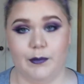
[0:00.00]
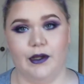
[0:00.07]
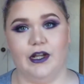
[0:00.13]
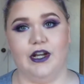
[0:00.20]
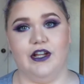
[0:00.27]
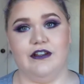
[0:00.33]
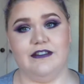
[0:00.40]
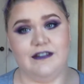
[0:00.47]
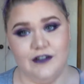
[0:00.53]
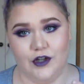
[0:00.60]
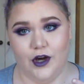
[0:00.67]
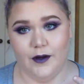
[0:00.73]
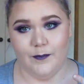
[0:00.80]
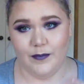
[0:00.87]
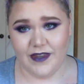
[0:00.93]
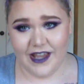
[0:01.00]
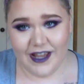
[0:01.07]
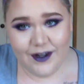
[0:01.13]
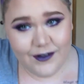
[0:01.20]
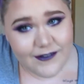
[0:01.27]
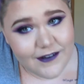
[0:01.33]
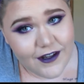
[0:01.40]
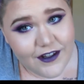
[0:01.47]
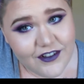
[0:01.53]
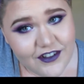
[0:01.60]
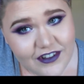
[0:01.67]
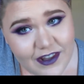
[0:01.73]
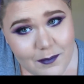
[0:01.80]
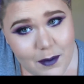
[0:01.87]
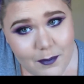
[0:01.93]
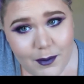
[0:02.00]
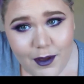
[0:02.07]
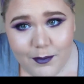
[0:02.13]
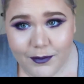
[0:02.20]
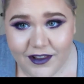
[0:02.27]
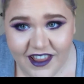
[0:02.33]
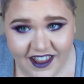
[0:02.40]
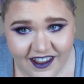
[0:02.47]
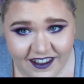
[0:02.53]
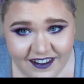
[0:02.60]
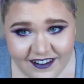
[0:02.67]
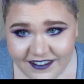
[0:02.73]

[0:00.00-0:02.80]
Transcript: but it's not. And also, do you like my purple hair?